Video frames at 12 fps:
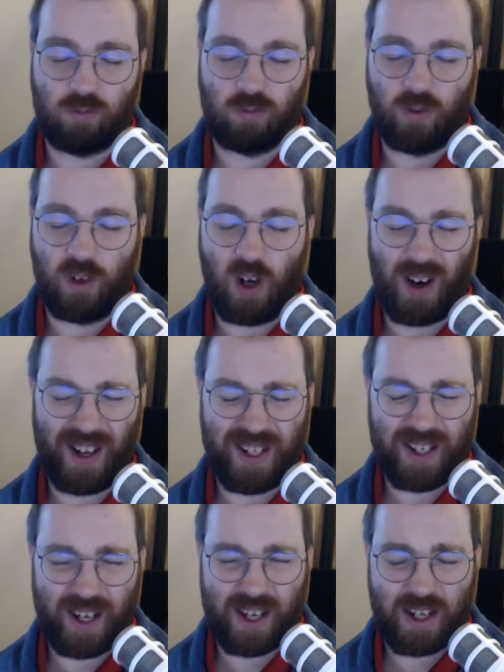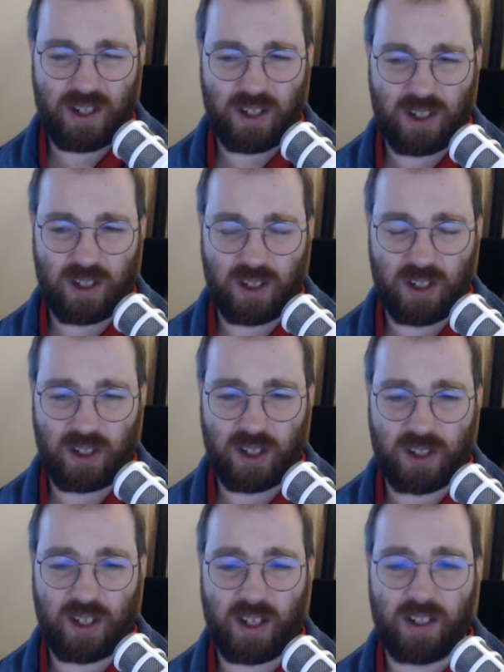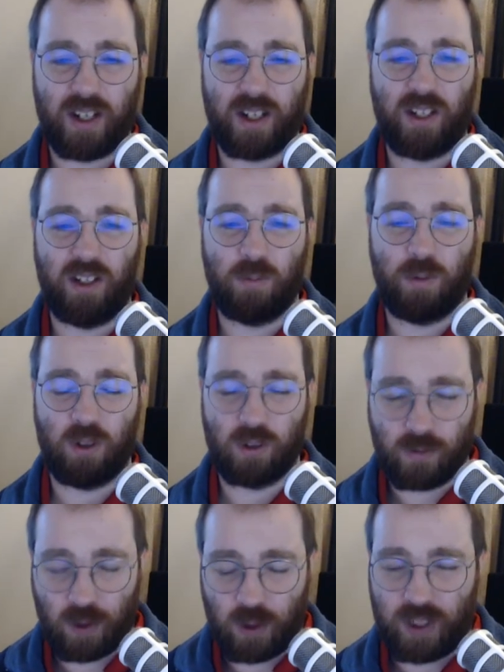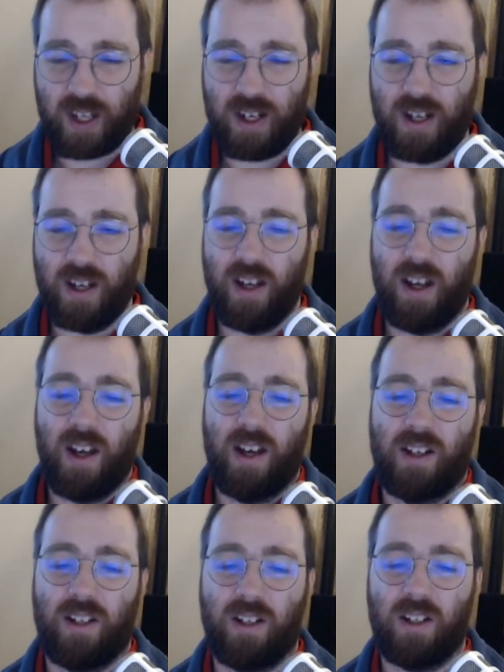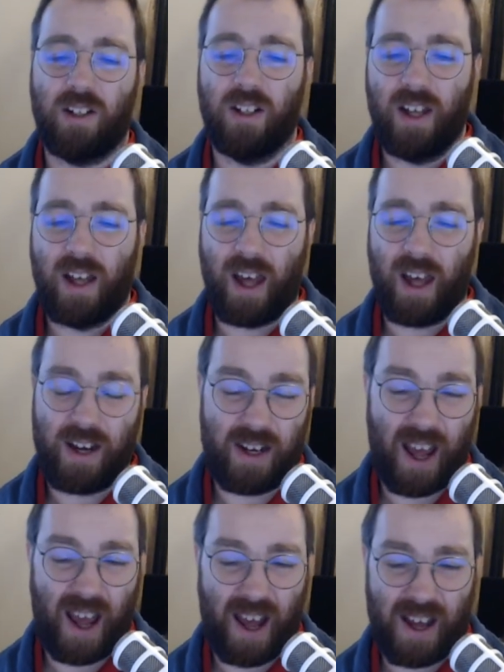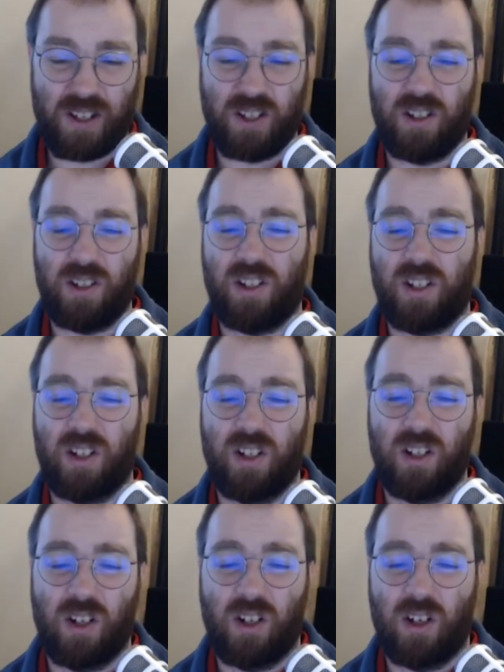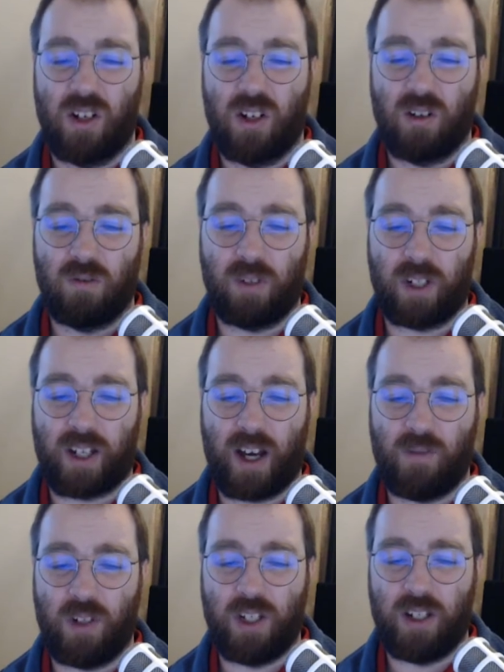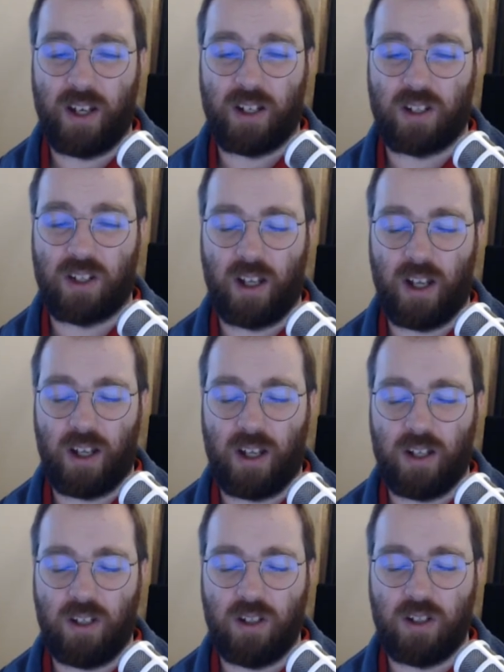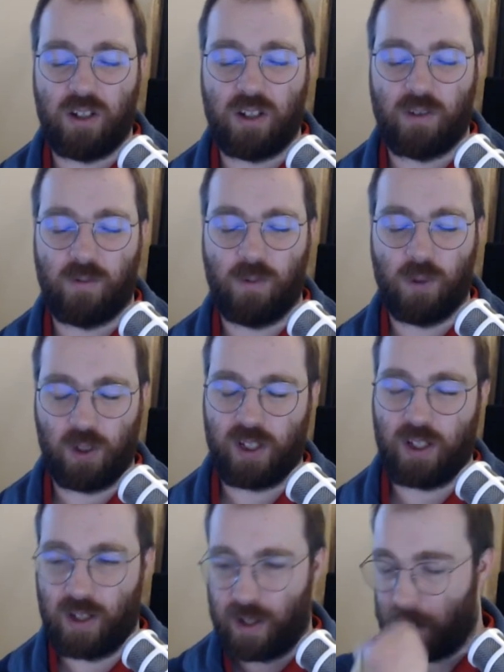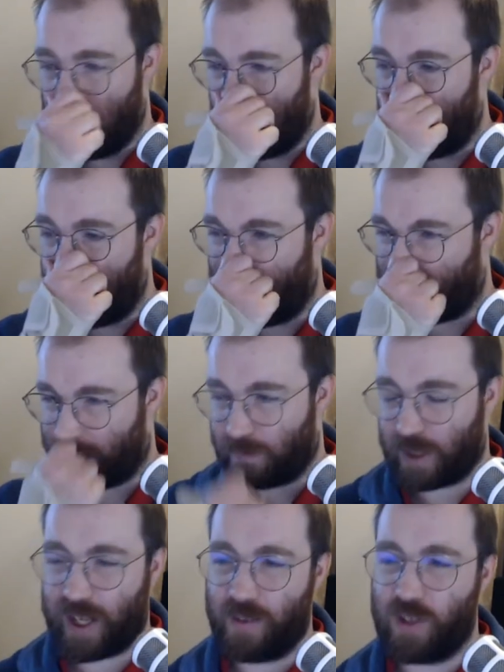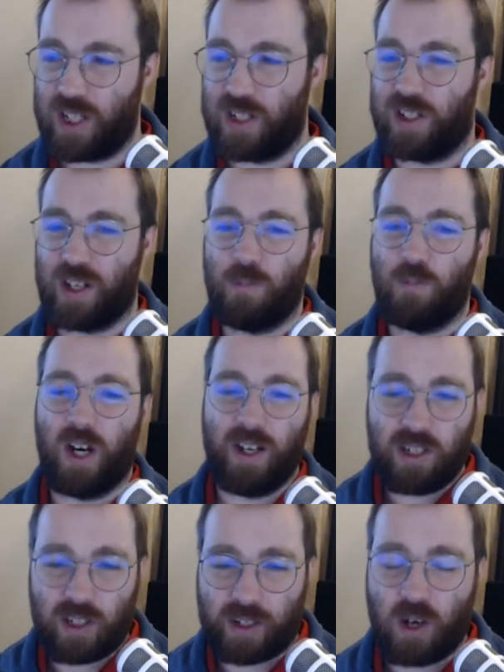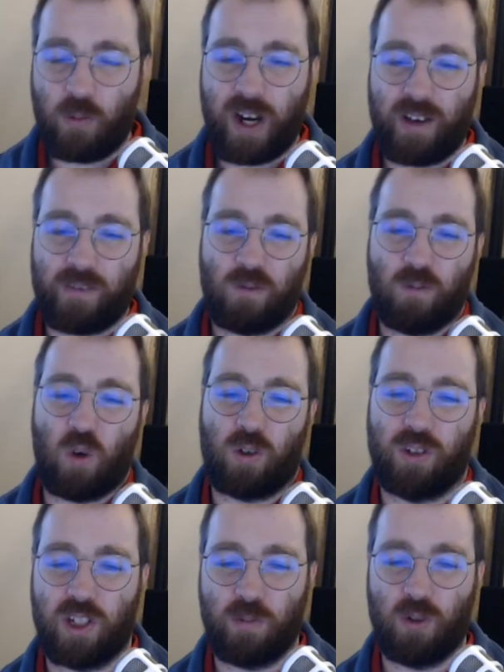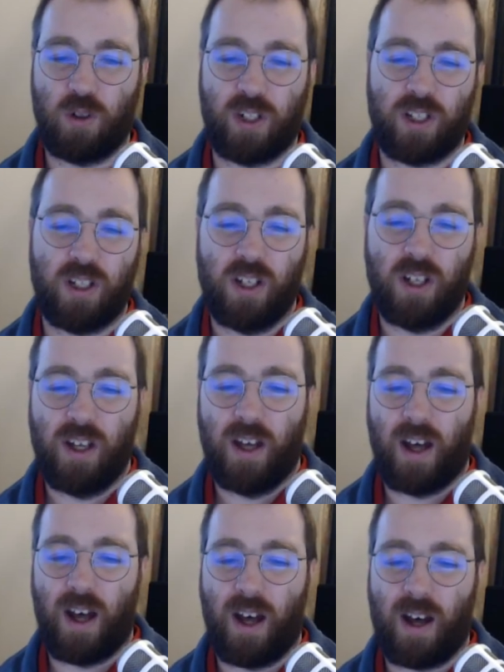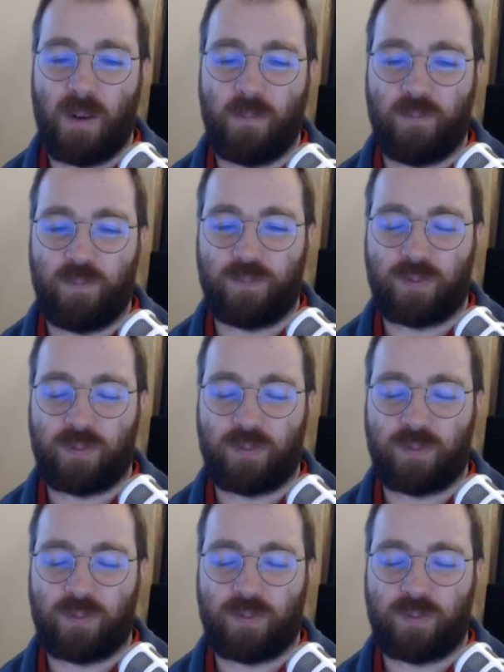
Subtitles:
9 days since I started taking the pills full again, and it hasn't recovered yet and fully. Now it's recovered in some ways. Like I went out for a walk this morning, and